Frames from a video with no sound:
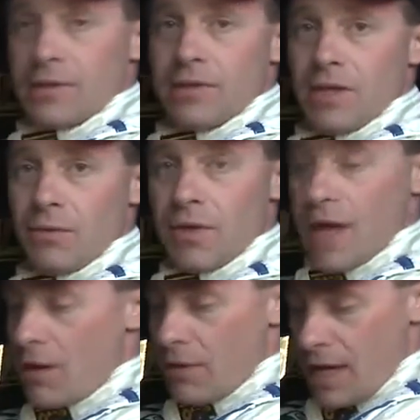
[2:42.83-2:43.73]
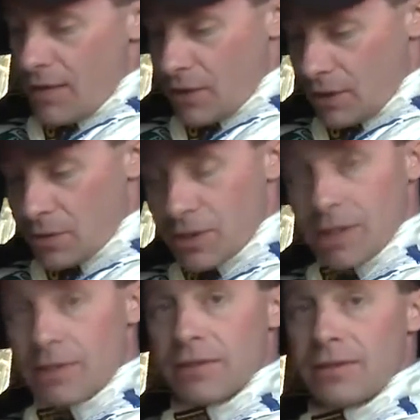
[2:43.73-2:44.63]
this seat without having to
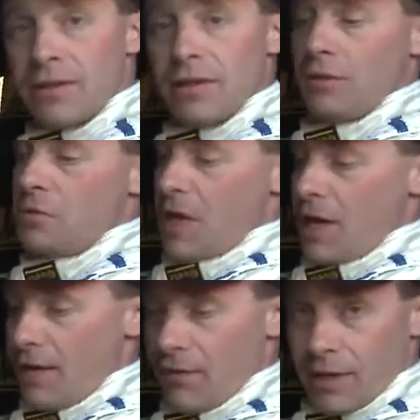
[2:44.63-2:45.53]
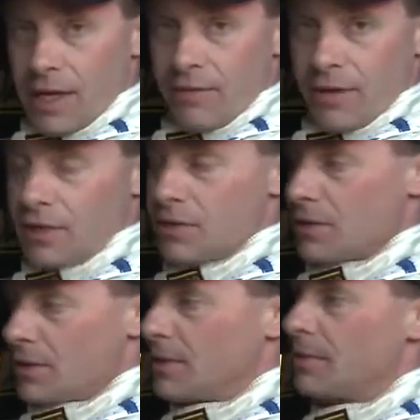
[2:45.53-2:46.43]
adjust the seat and without having to have an
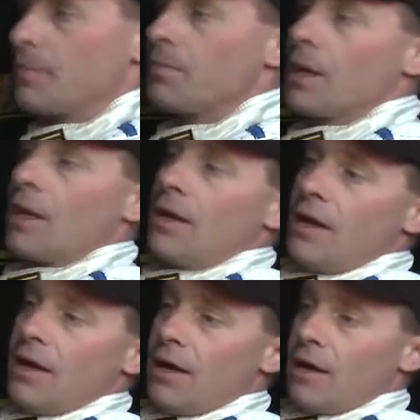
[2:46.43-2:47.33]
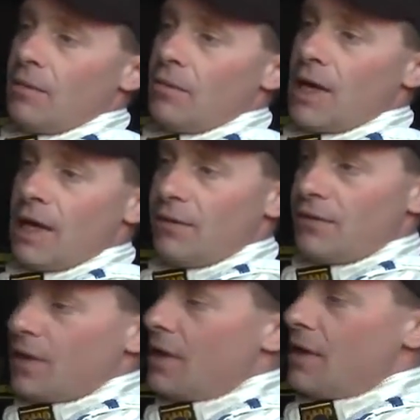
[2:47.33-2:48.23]
insert. We
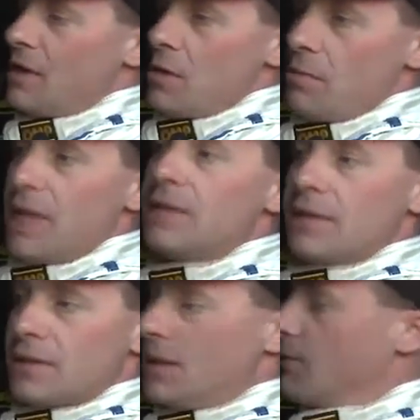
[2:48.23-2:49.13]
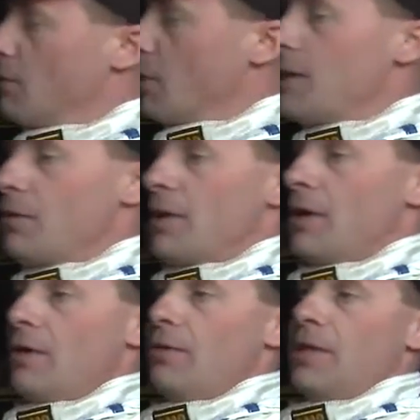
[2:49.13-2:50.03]
have basic stuff right
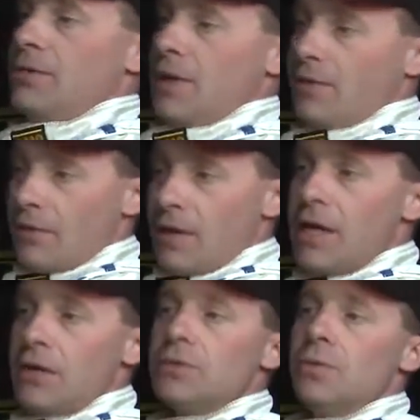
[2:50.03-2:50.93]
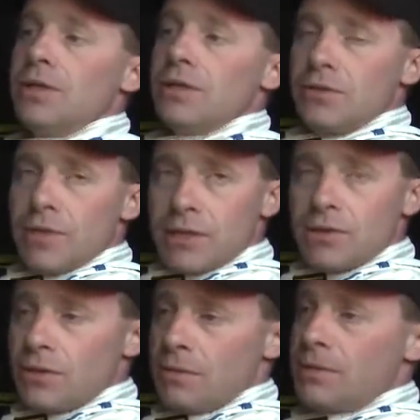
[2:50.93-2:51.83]
within our reach. We have our radio switch and drink
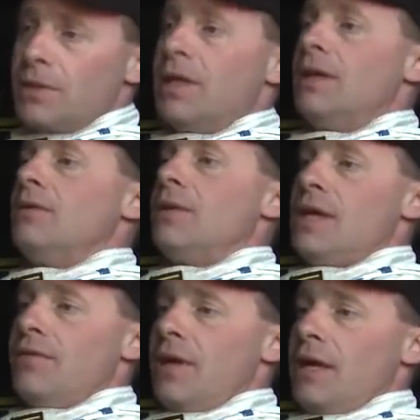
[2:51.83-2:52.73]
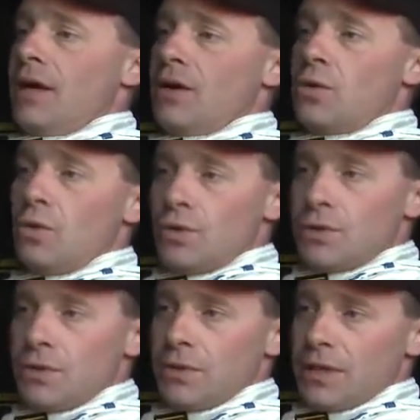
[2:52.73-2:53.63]
tubes. We have a cool
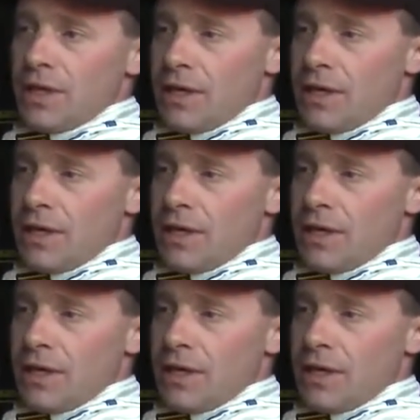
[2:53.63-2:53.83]
suit